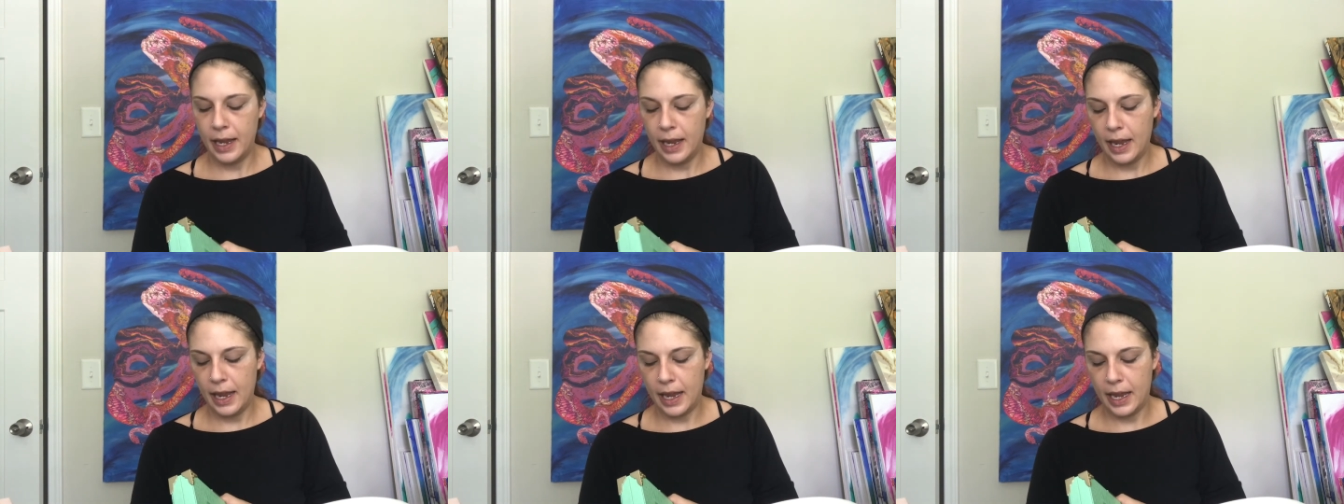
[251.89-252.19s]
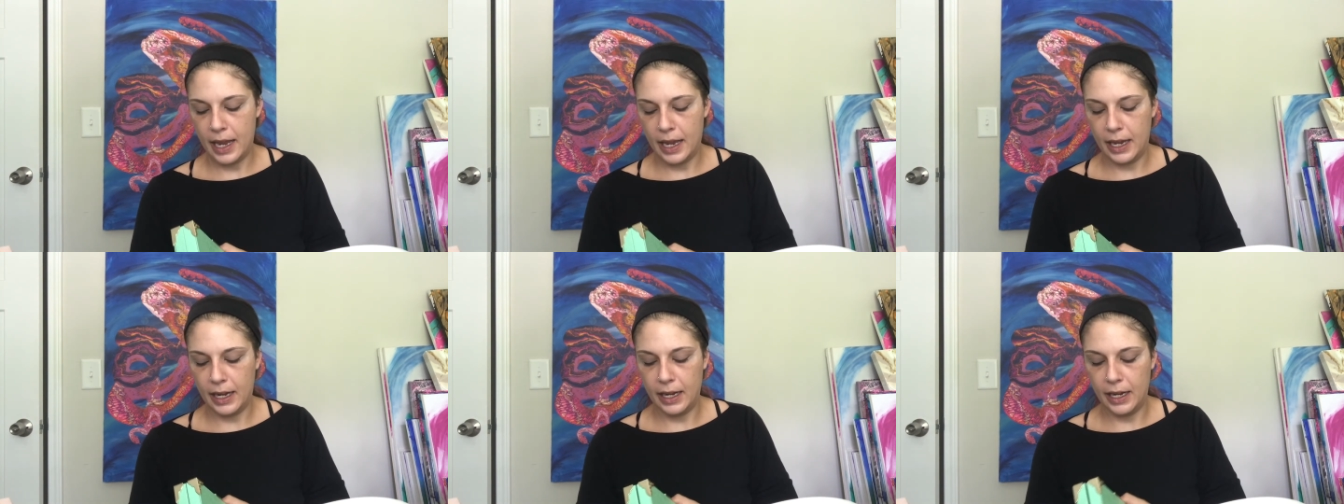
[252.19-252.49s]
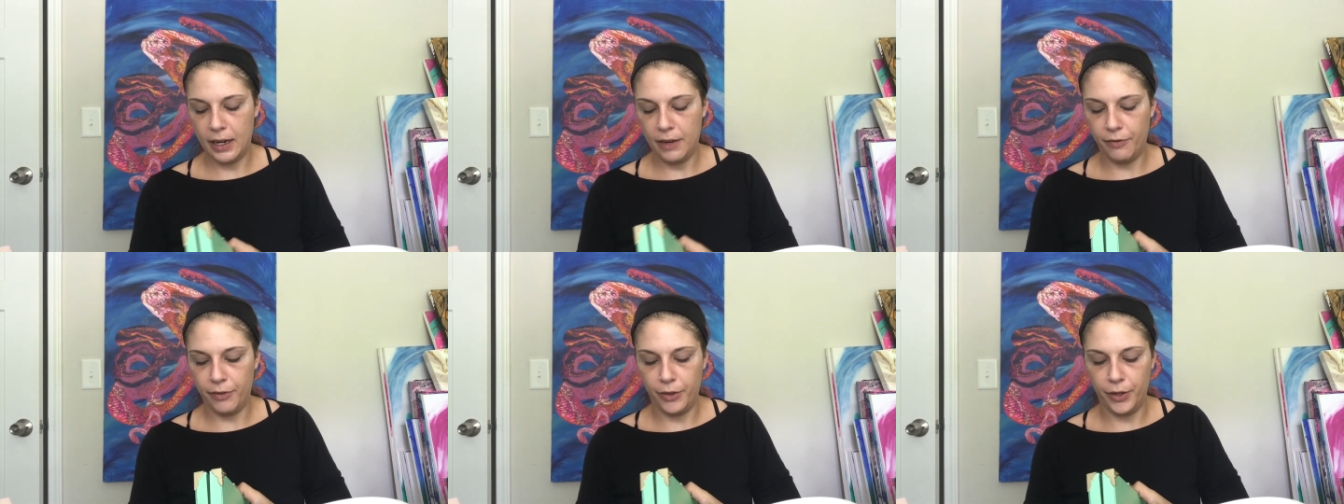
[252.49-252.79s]
and
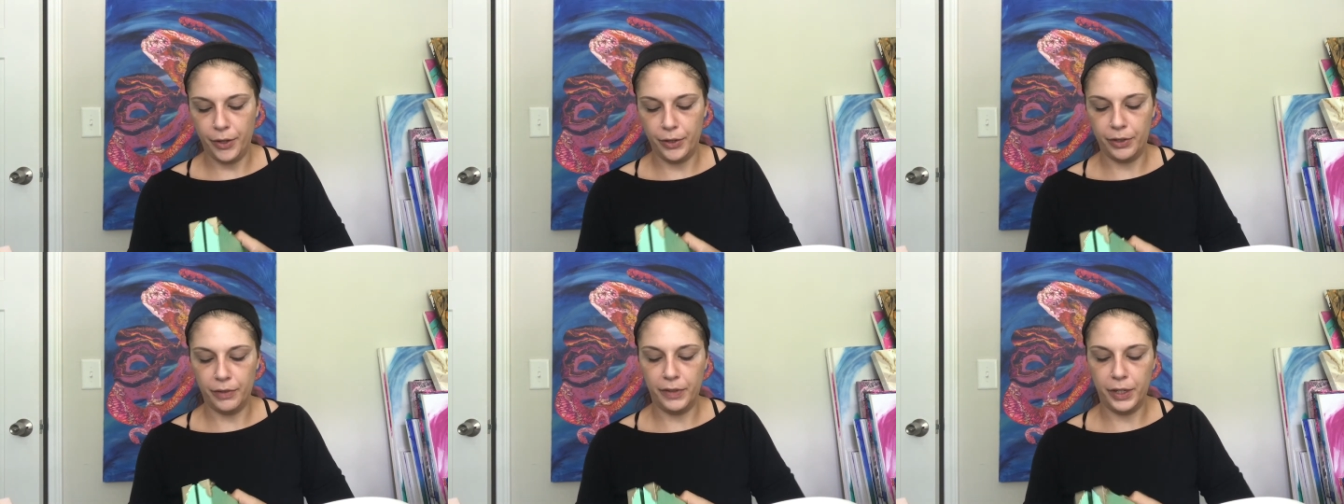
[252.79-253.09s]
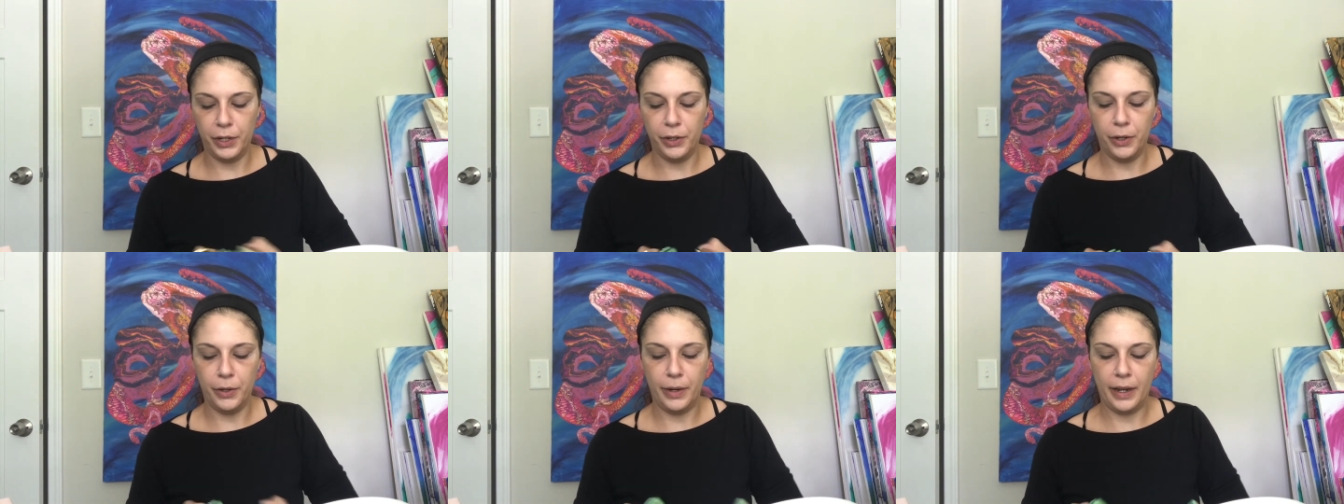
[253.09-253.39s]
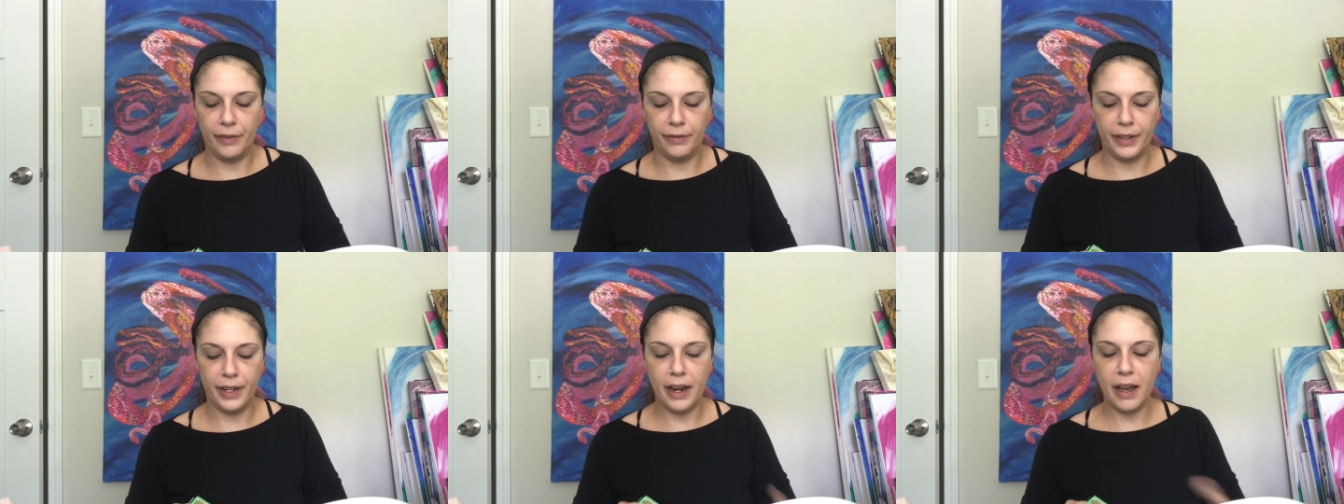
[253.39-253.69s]
for those of you who
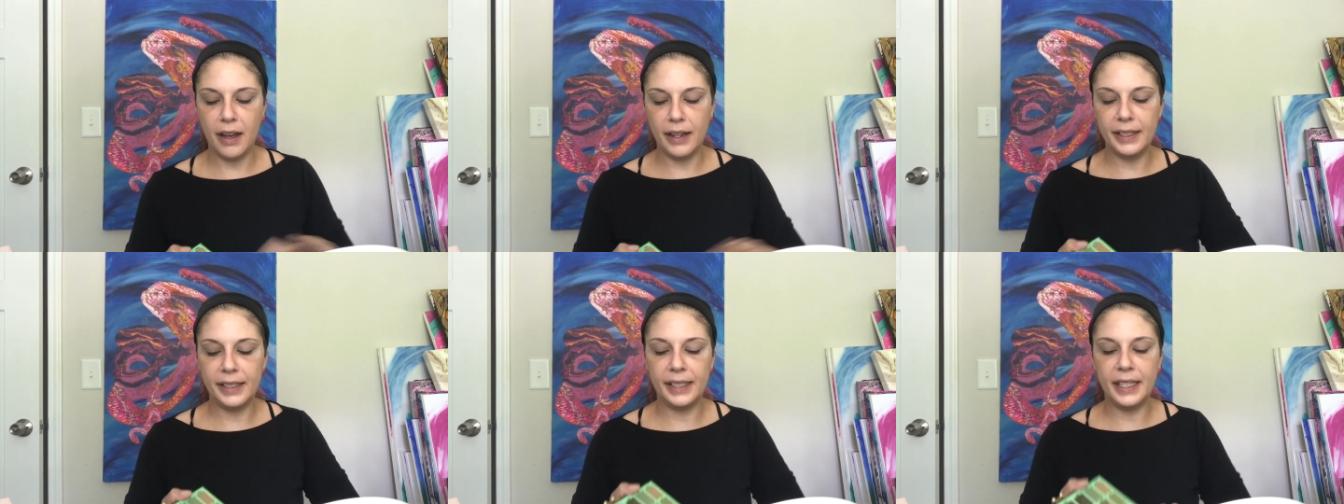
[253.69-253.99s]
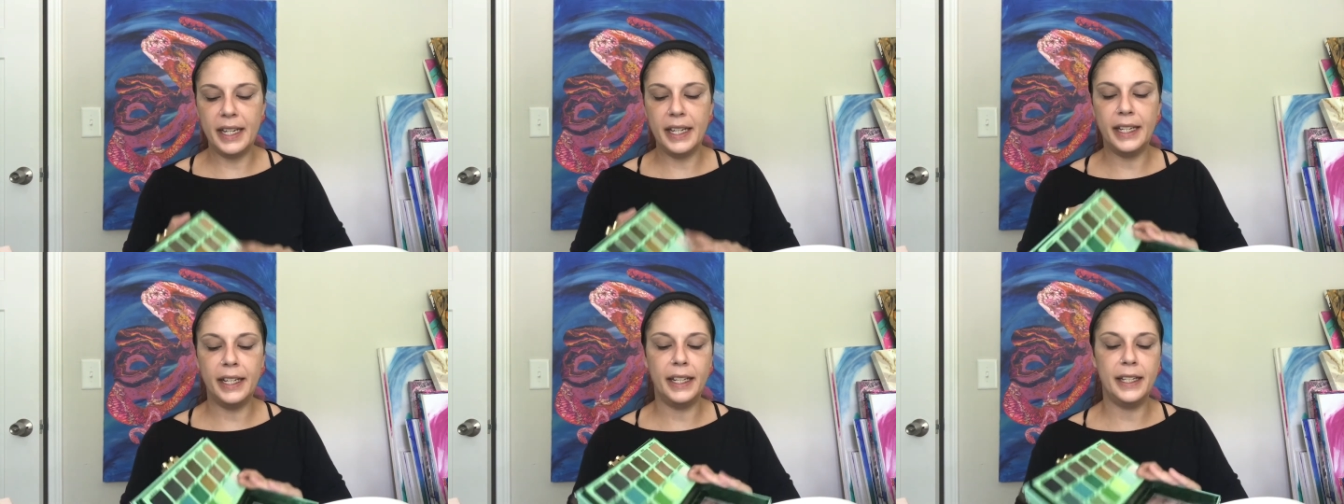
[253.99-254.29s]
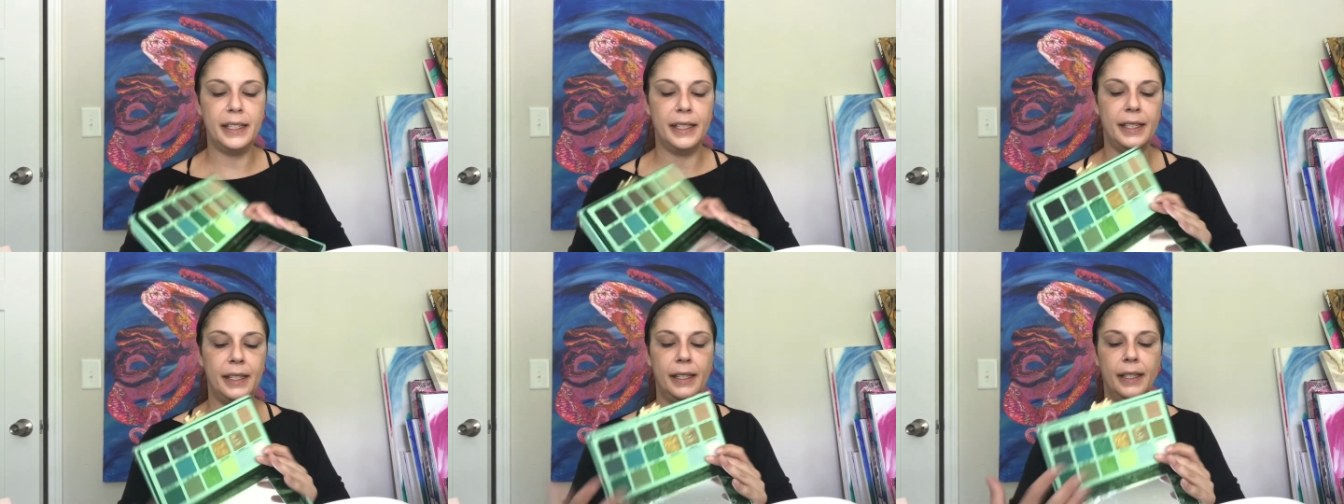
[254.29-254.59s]
have not seen
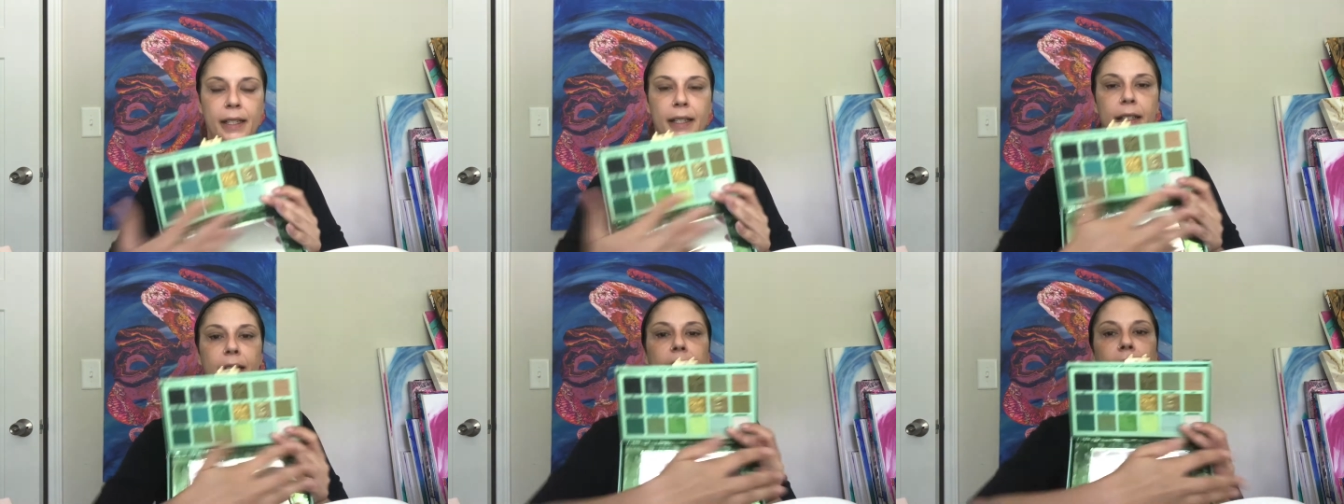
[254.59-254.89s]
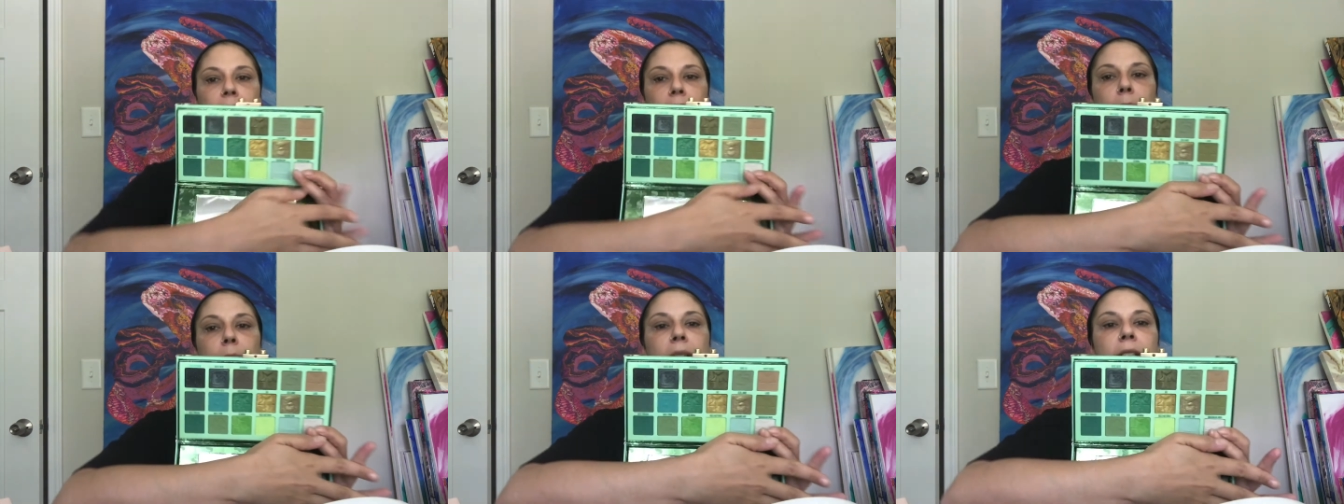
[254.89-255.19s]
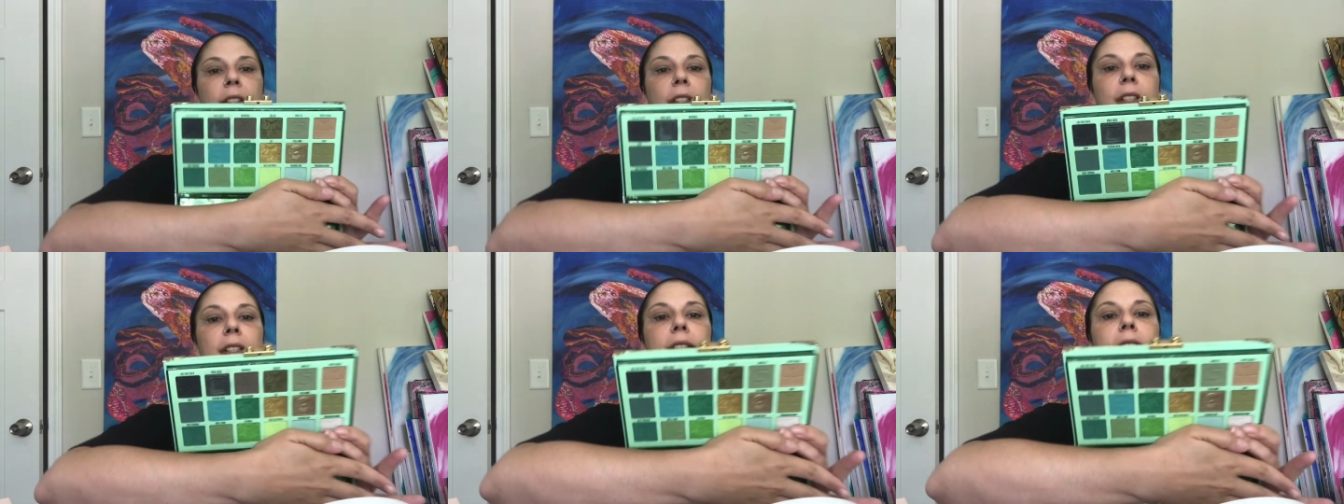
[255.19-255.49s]
it, let me
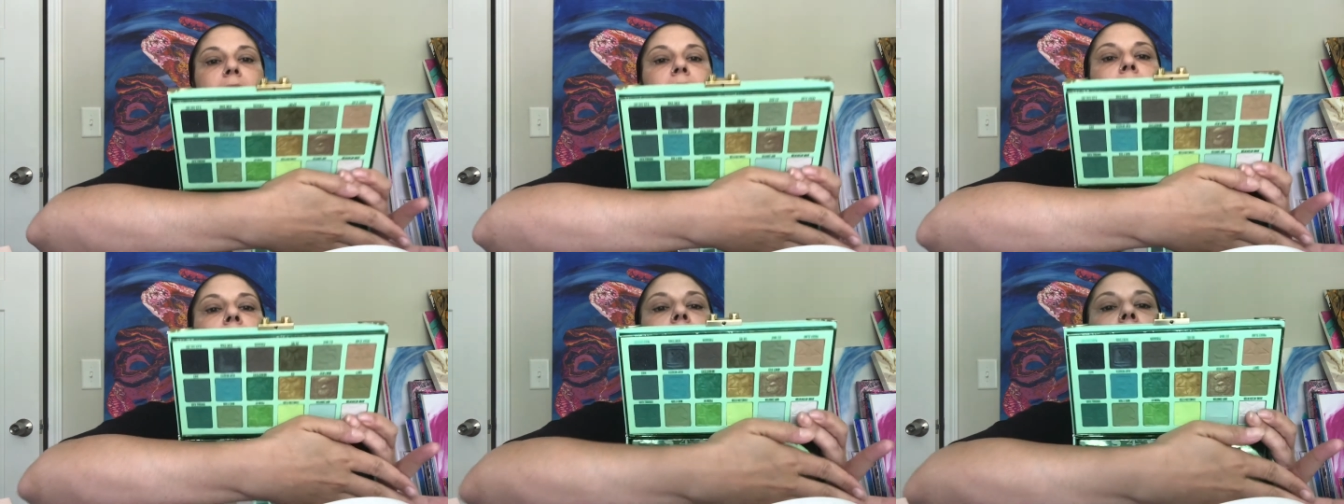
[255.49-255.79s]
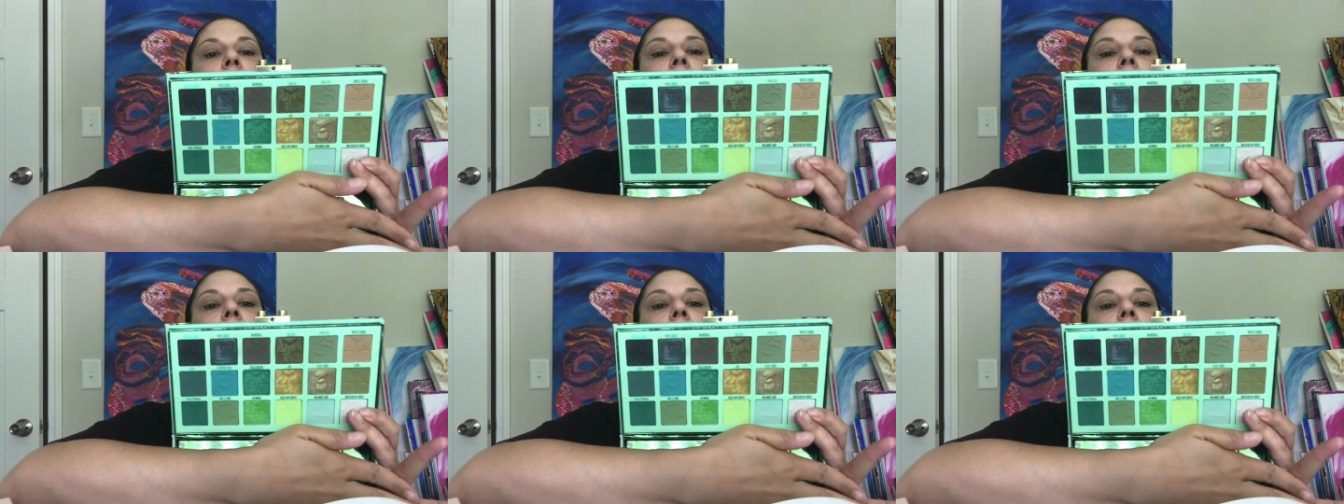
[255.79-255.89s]
just,